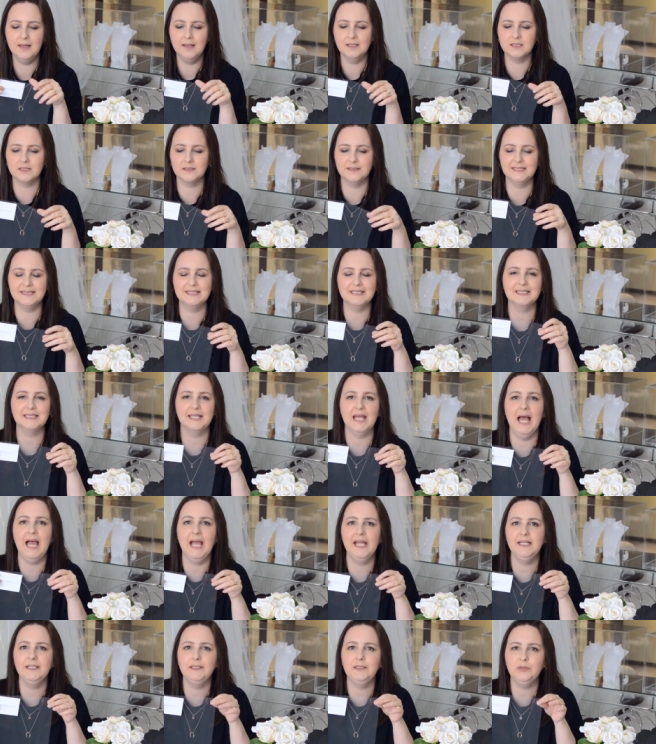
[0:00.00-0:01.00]
So this is
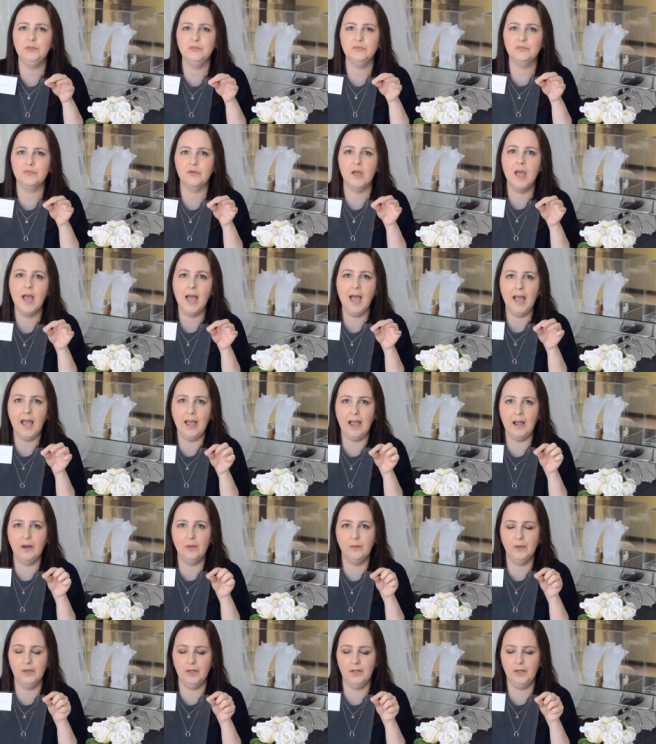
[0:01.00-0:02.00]
kind of
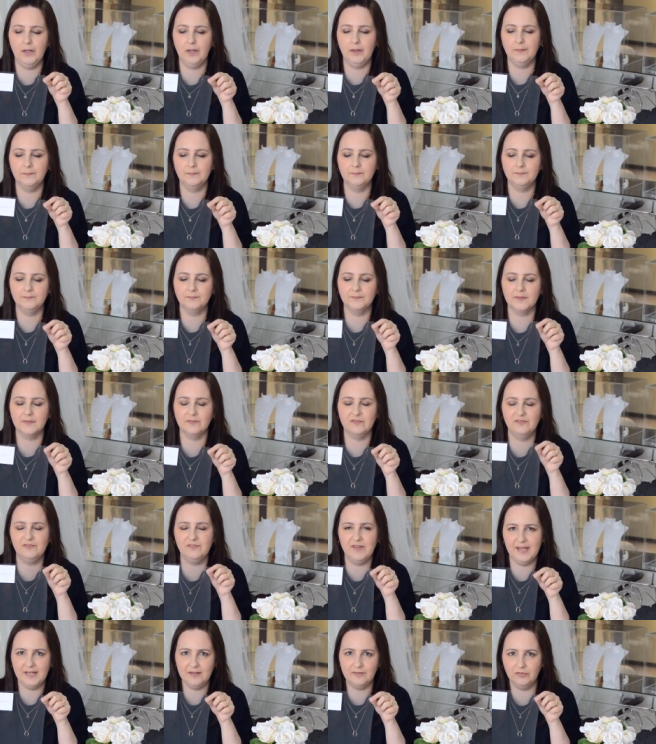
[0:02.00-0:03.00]
our
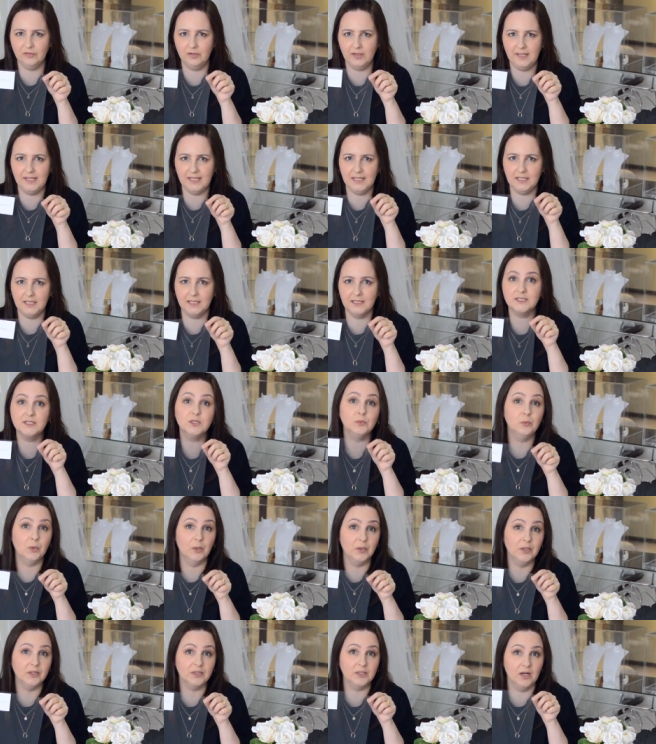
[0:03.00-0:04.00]
favourite here to
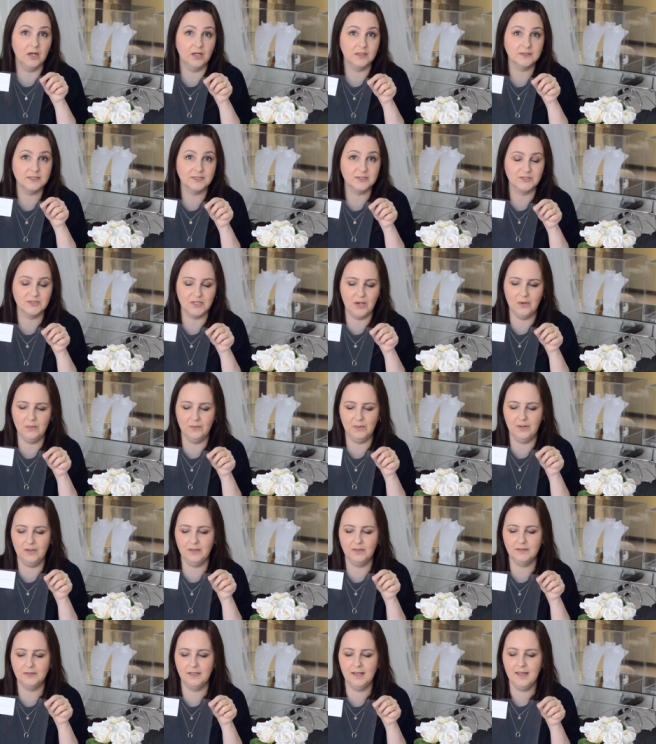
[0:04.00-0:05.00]
work on, to sew
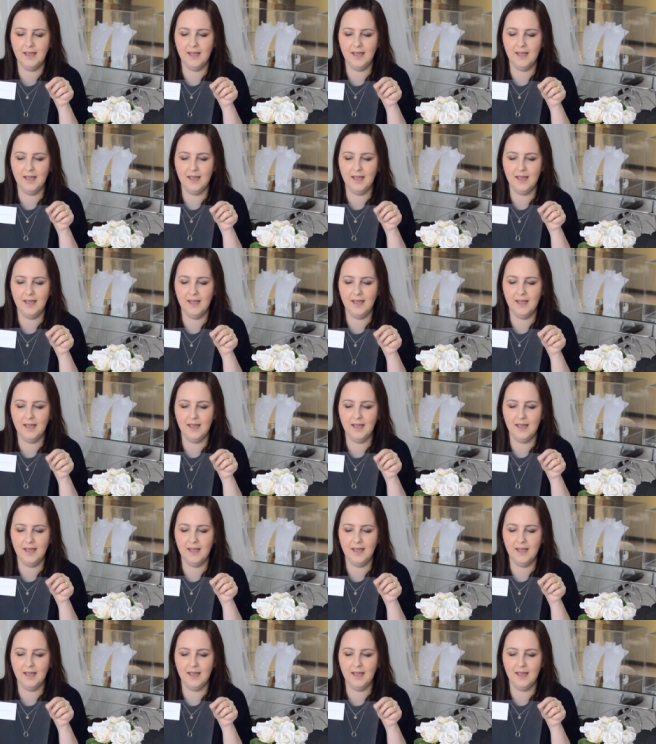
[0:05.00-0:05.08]
on.